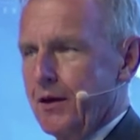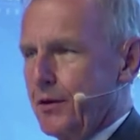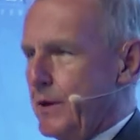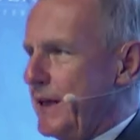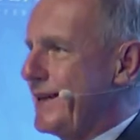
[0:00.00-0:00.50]

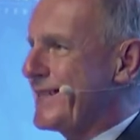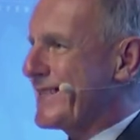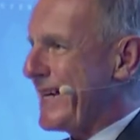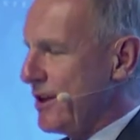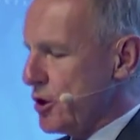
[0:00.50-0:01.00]
three
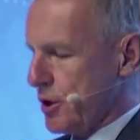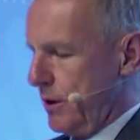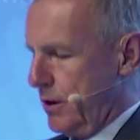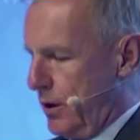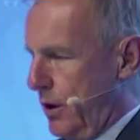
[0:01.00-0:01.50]

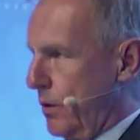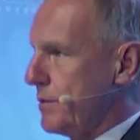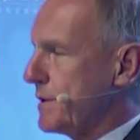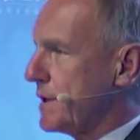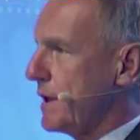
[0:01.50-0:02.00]
essential
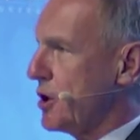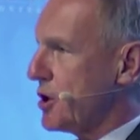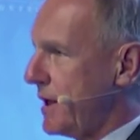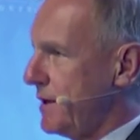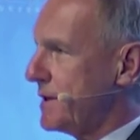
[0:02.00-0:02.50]
goals,
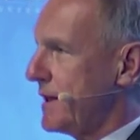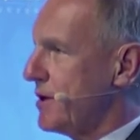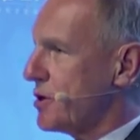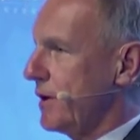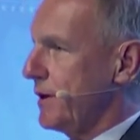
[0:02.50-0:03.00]
es
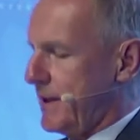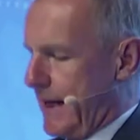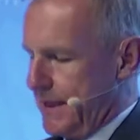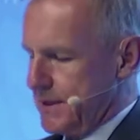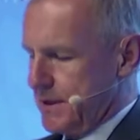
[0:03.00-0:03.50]
essential
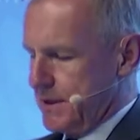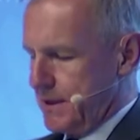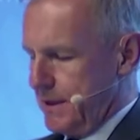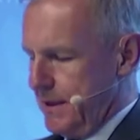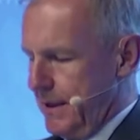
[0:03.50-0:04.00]
tasks,
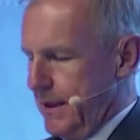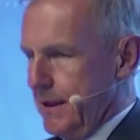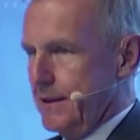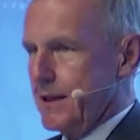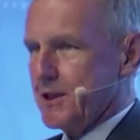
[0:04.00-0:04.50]
the
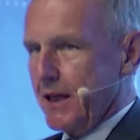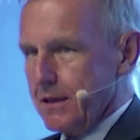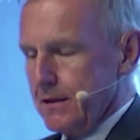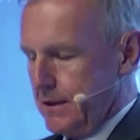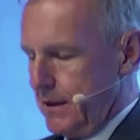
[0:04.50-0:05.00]

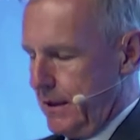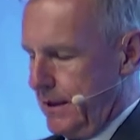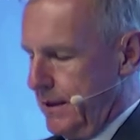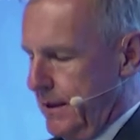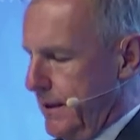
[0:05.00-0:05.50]
second,
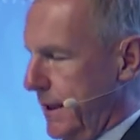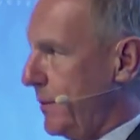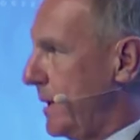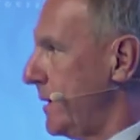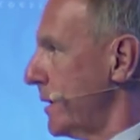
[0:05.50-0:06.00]
I
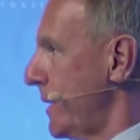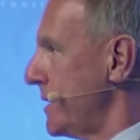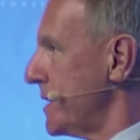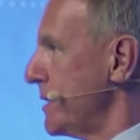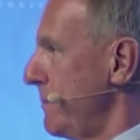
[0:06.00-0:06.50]
mean the
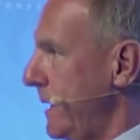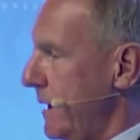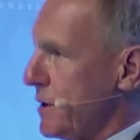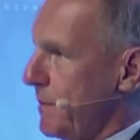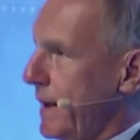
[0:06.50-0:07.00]
crisis
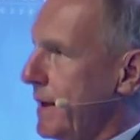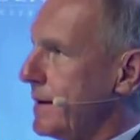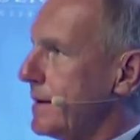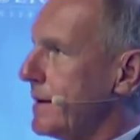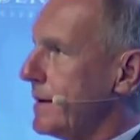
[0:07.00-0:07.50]

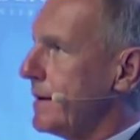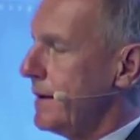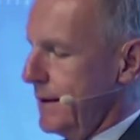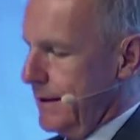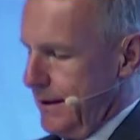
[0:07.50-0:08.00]
management,
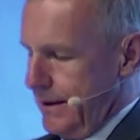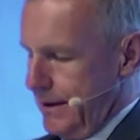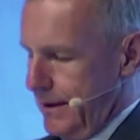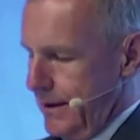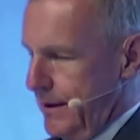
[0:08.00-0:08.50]

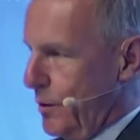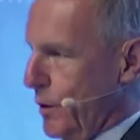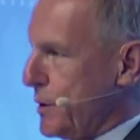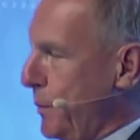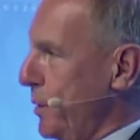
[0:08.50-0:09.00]

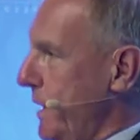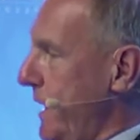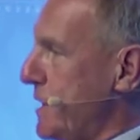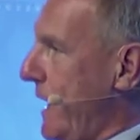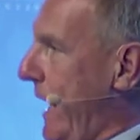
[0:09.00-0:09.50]
was put
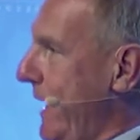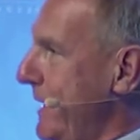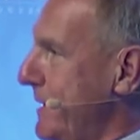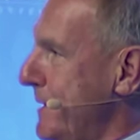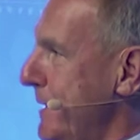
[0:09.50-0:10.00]

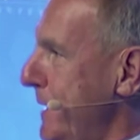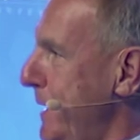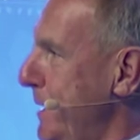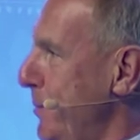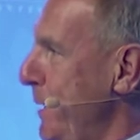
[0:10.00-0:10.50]
aside
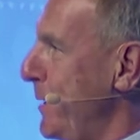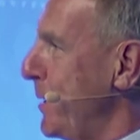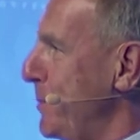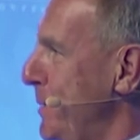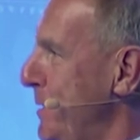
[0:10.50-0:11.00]
and will
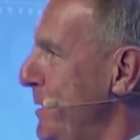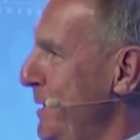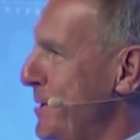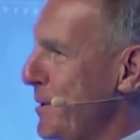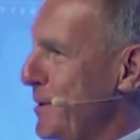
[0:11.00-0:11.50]
not be
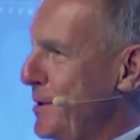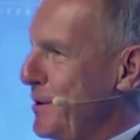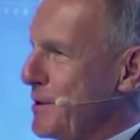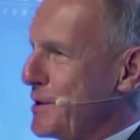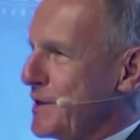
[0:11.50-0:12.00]

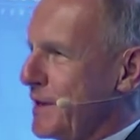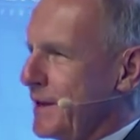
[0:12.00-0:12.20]
introduced